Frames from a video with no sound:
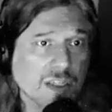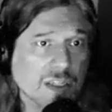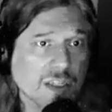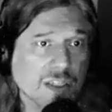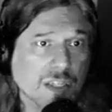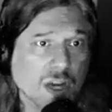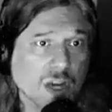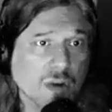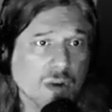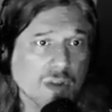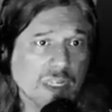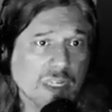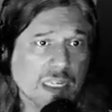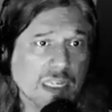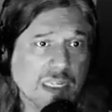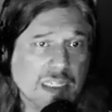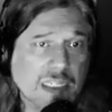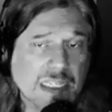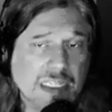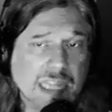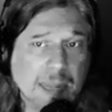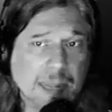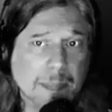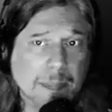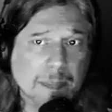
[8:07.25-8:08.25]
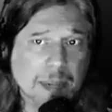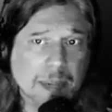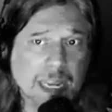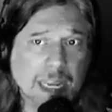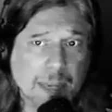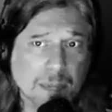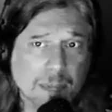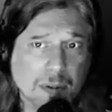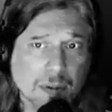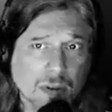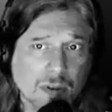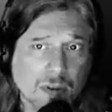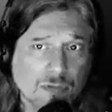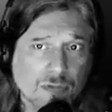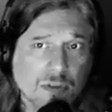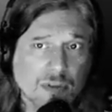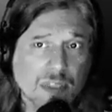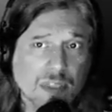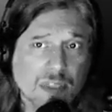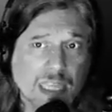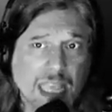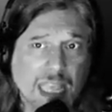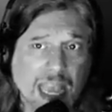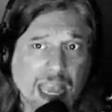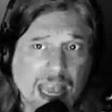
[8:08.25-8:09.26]
don't condemn people for
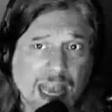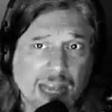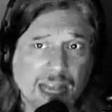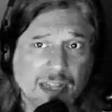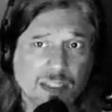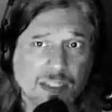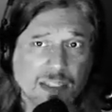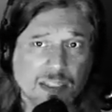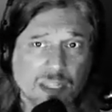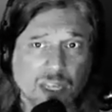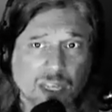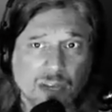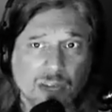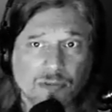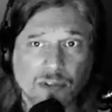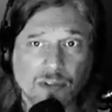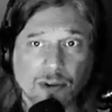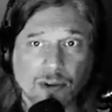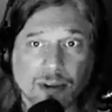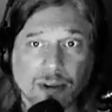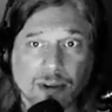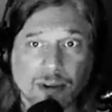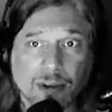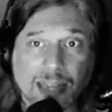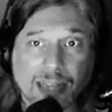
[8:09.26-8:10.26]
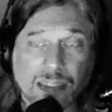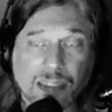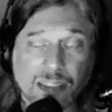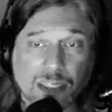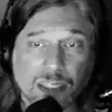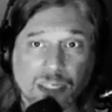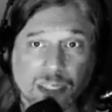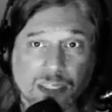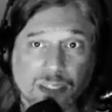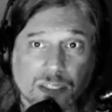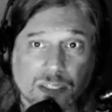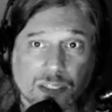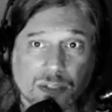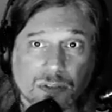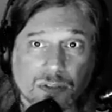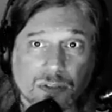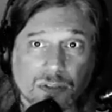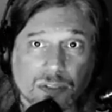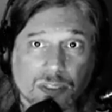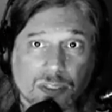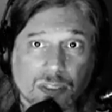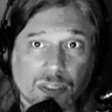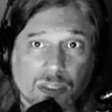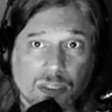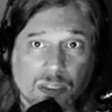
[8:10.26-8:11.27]
the acts of their
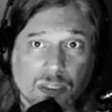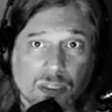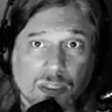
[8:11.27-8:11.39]
ancestors.